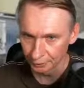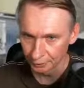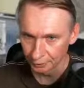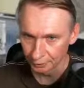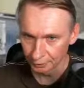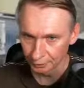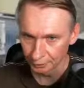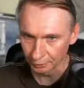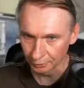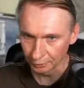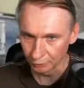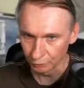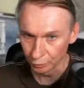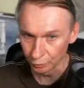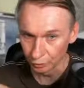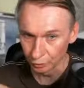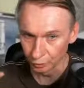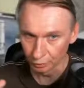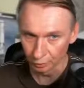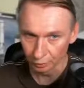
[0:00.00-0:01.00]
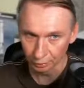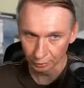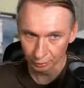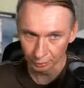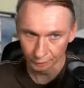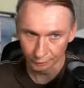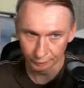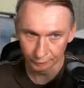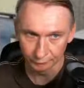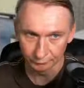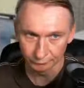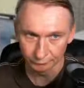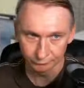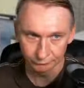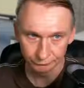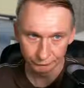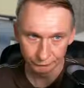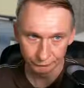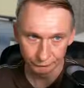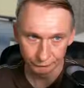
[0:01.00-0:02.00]
Google,
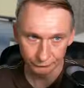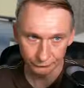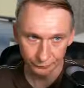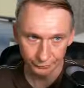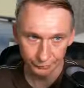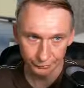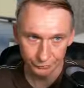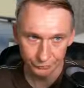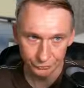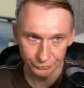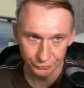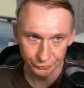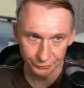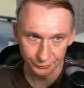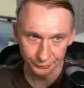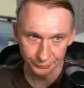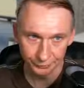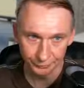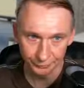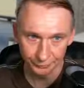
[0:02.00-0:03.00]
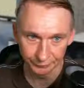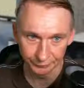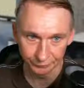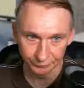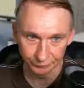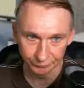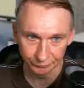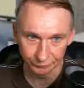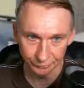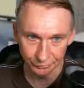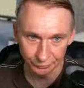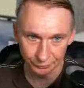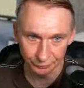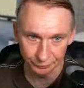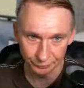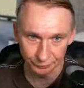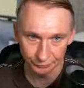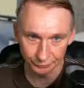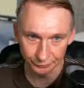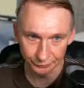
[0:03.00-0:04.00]
I can show it if it's
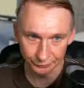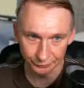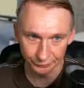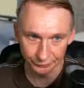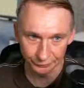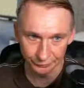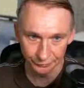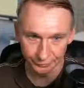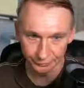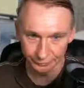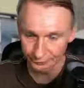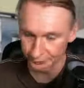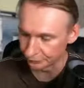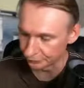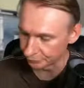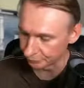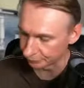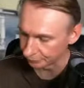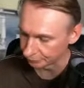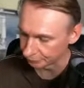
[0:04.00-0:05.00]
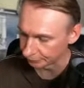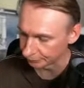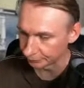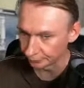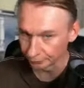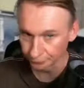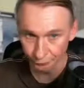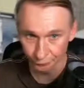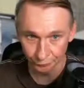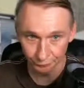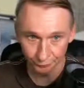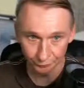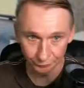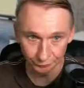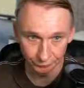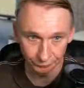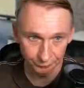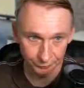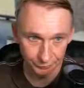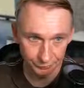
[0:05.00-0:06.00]
that it's working. I'm going
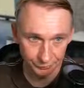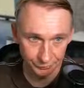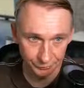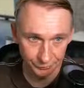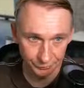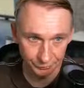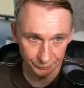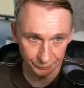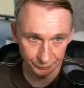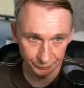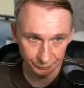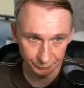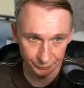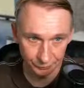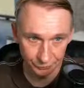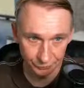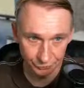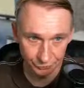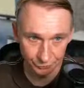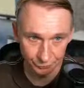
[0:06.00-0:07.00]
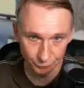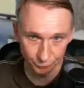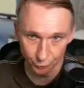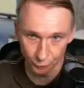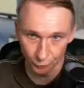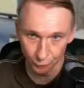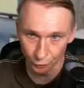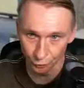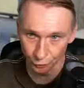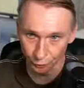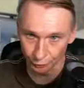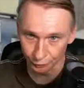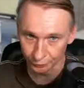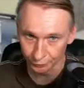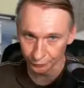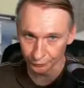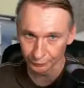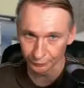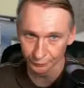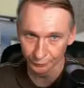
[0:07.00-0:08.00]
to make this a little bit
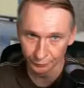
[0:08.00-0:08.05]
smaller.